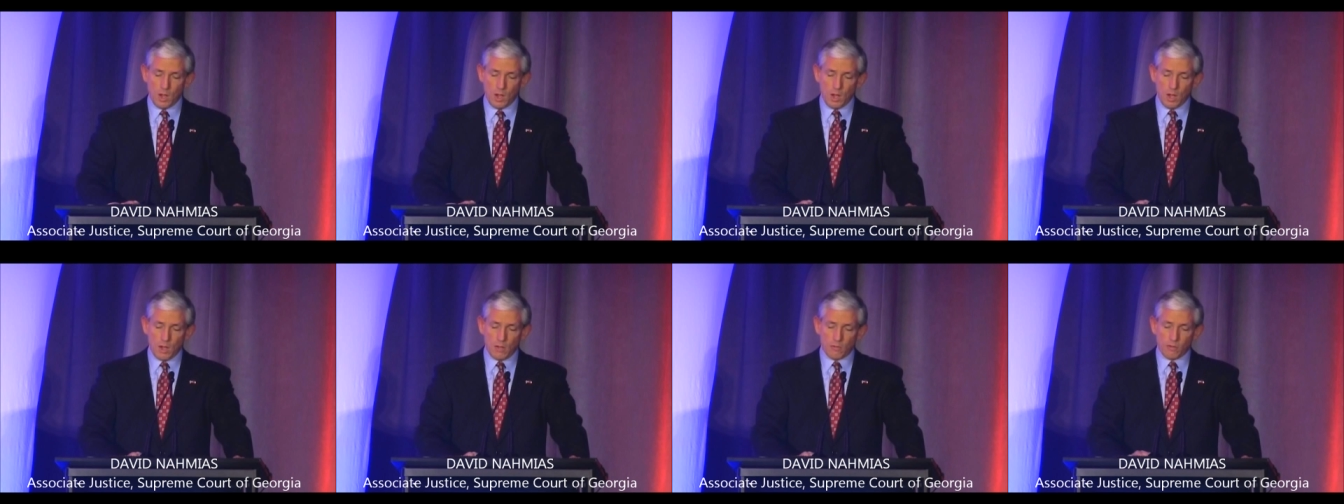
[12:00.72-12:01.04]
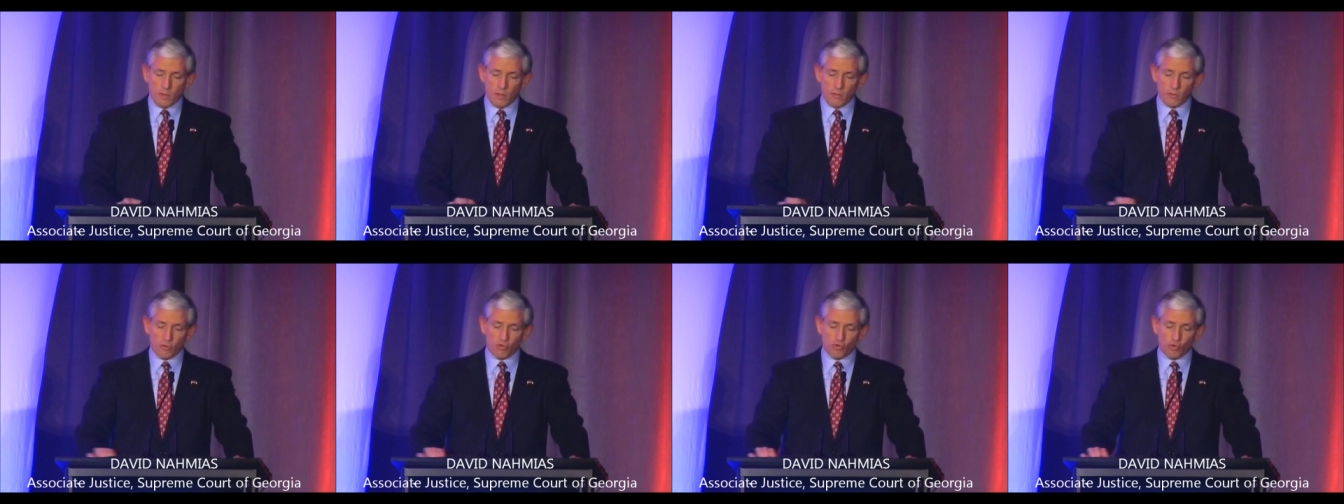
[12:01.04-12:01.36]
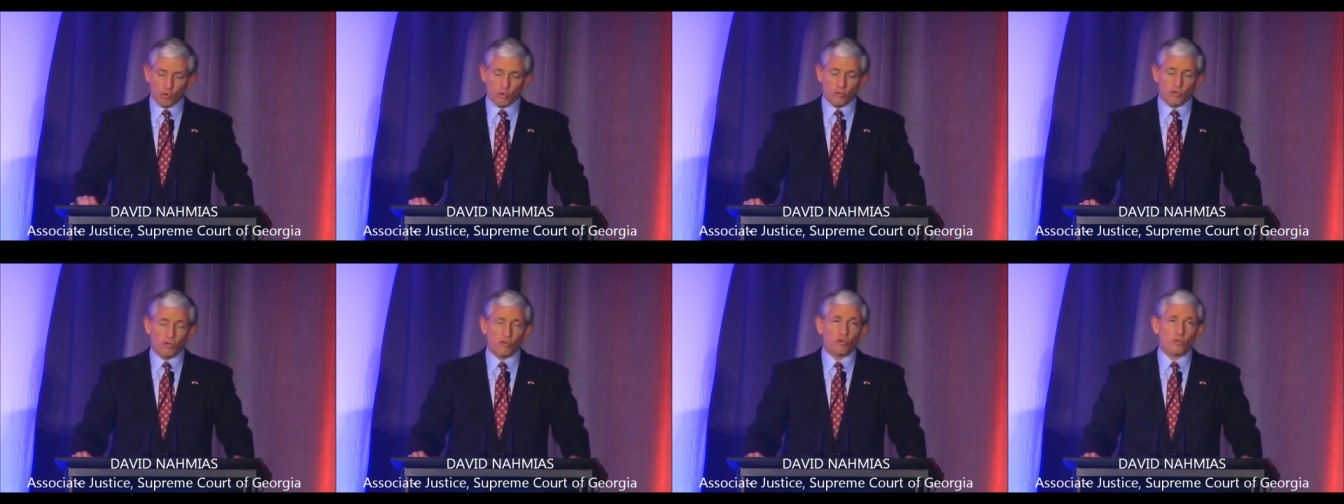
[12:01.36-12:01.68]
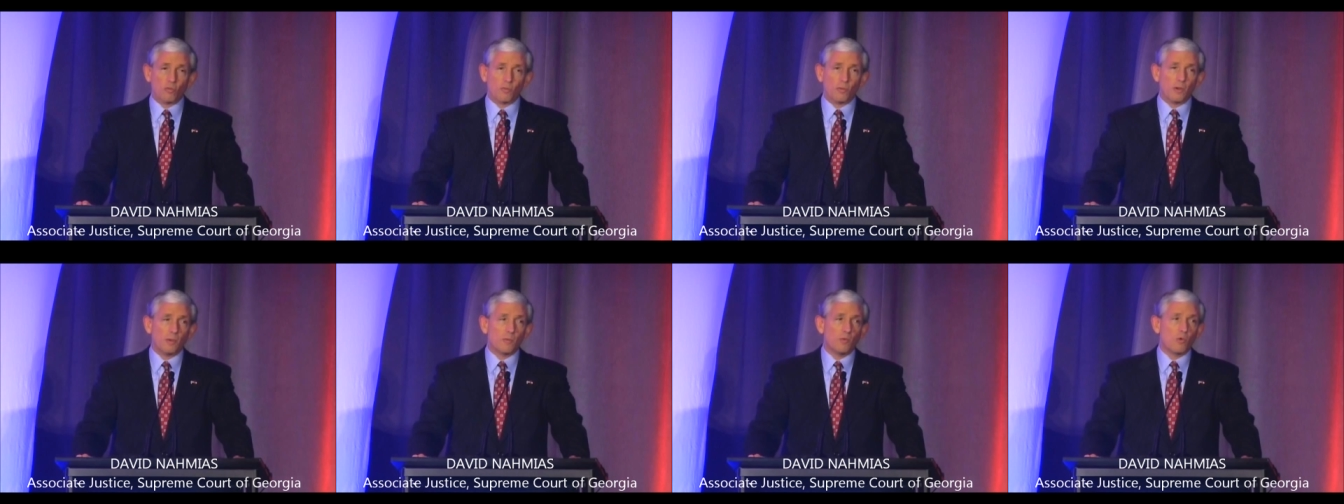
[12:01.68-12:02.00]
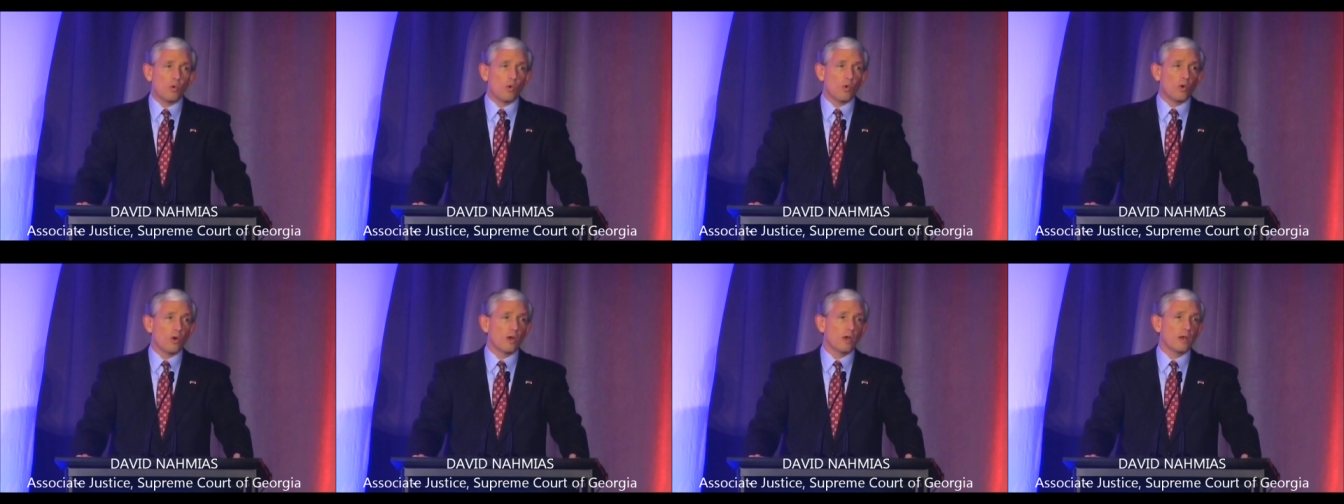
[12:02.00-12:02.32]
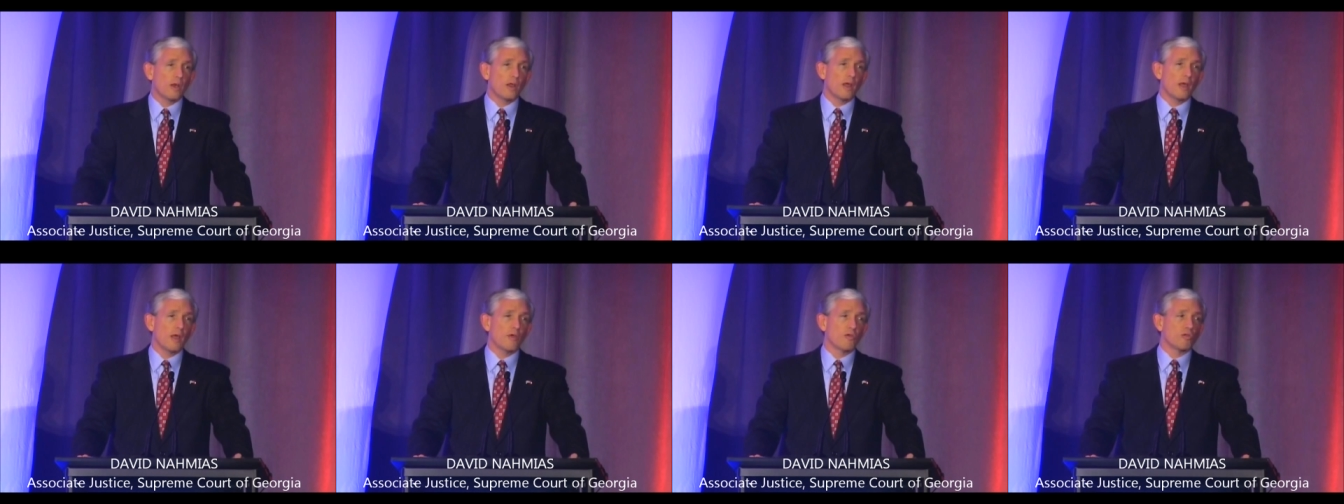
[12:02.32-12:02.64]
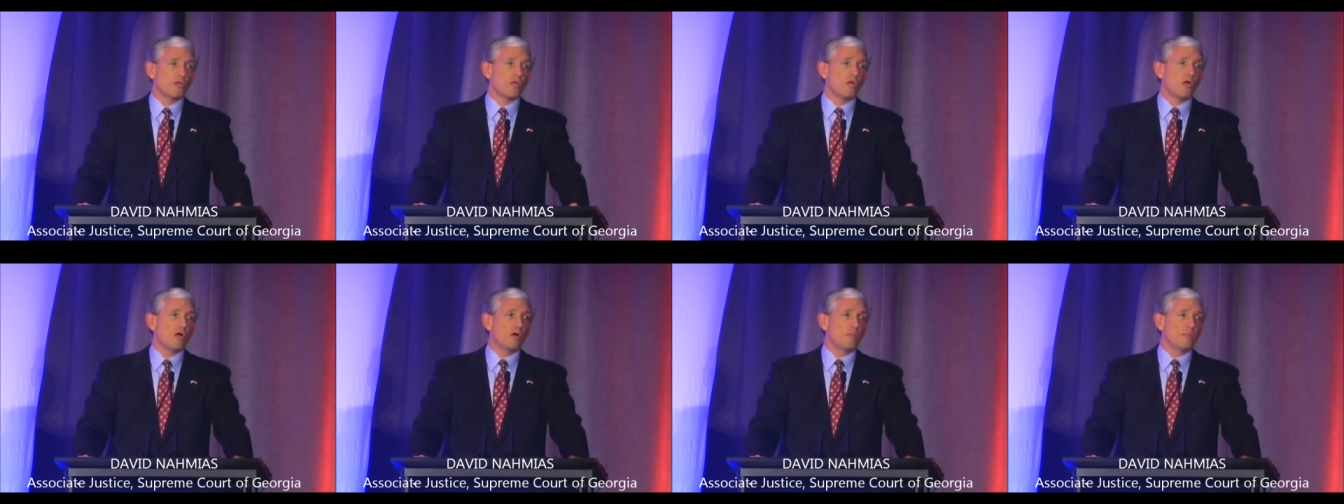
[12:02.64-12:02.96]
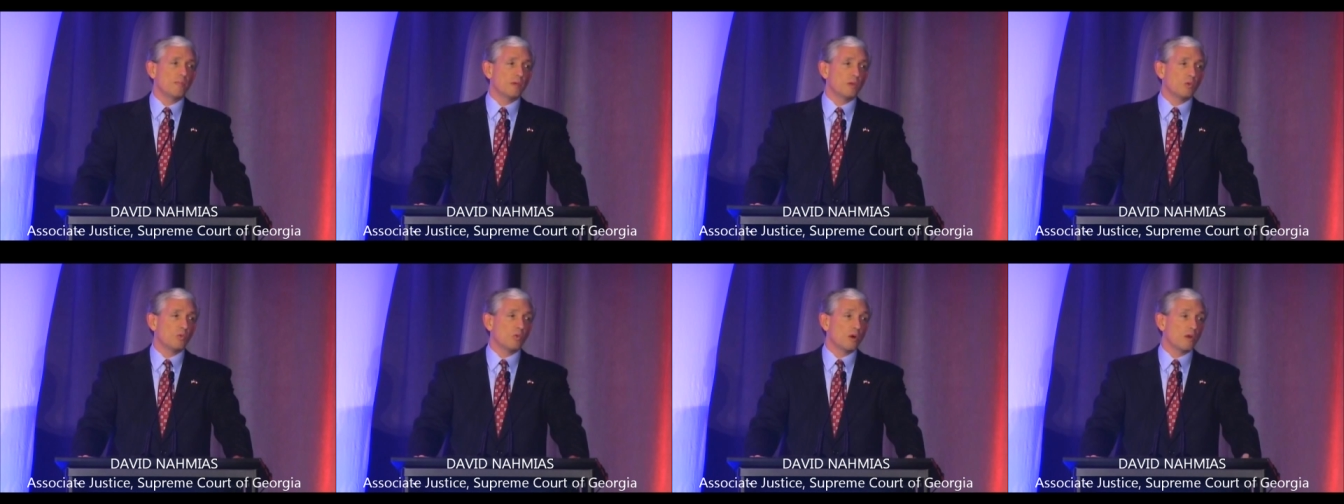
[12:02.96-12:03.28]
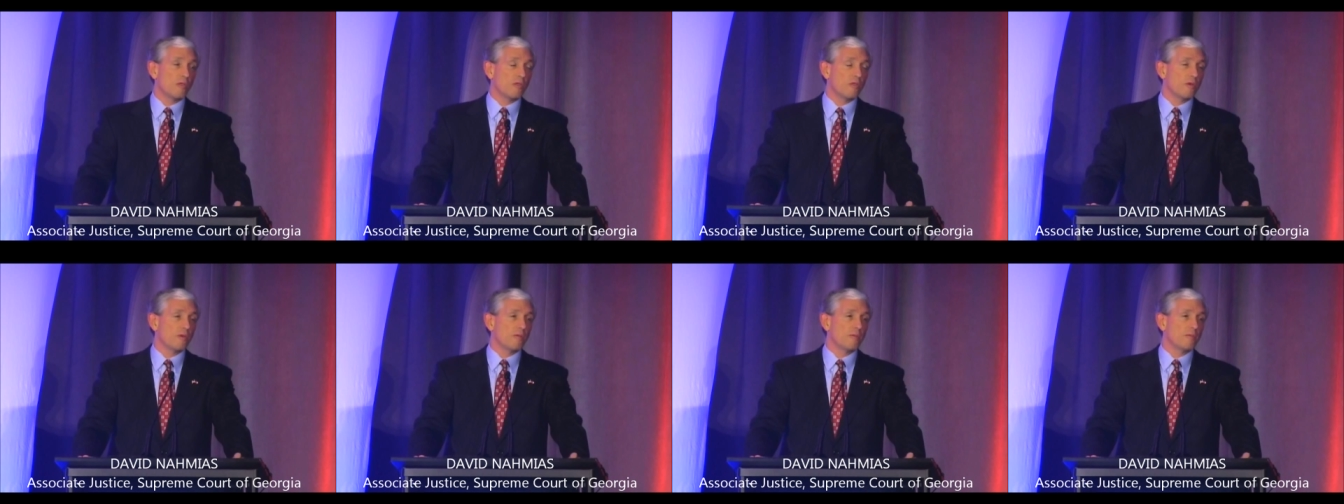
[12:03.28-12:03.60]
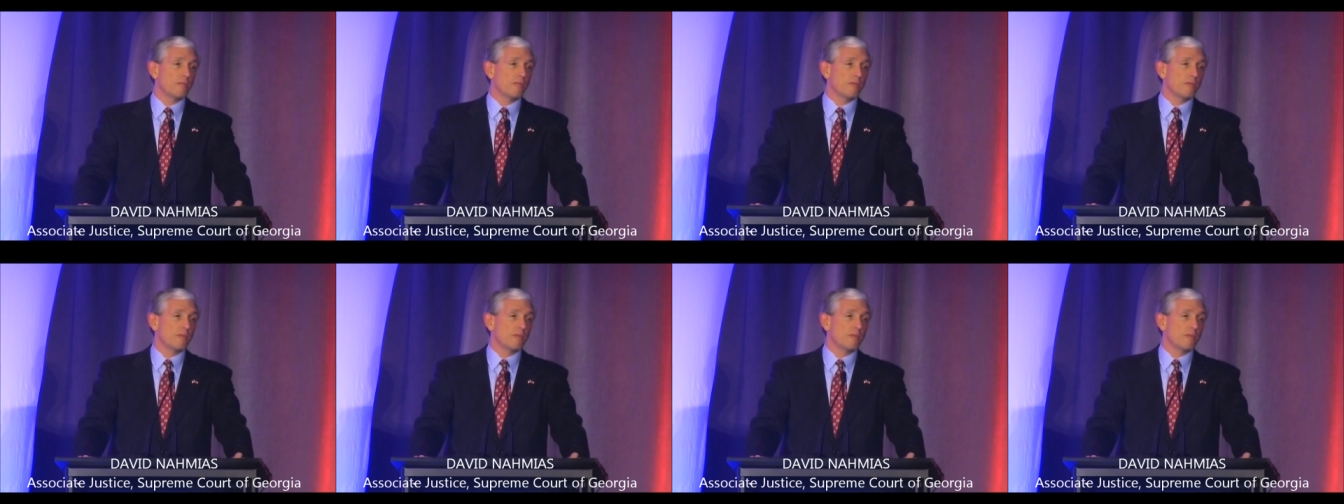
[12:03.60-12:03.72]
Now, the Georgia Supreme Court has long been one of the,